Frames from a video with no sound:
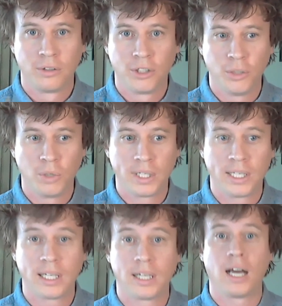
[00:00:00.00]
you
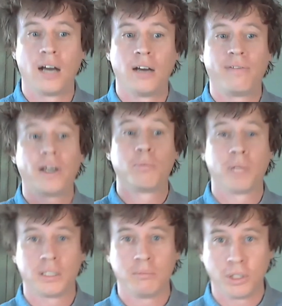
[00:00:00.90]
would get a uh,
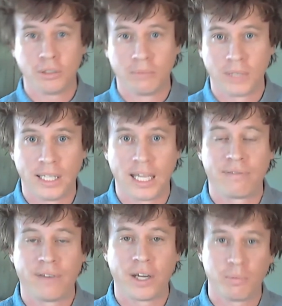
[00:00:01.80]
phytoplankton bloom. And
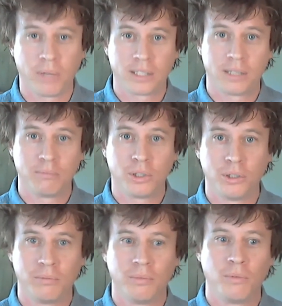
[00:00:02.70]
that phytoplankton
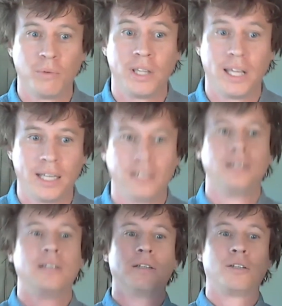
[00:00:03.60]
bloom would
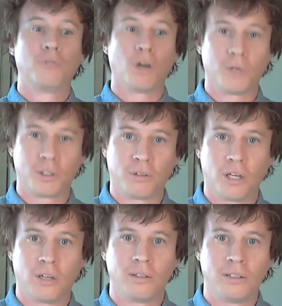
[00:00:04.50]
then grow and
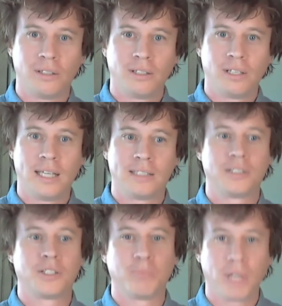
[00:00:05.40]
grow. And
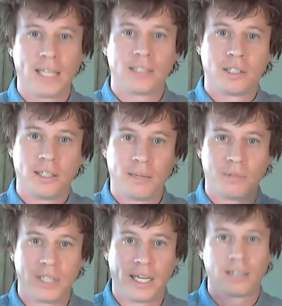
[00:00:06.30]
since they're plants, they,
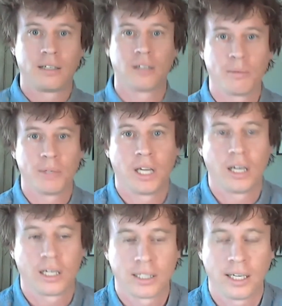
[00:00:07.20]
they would take carbon
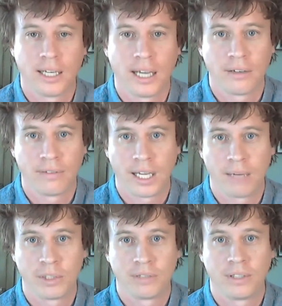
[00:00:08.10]
dioxide out of the
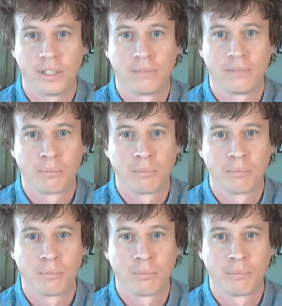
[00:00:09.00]
atmosphere.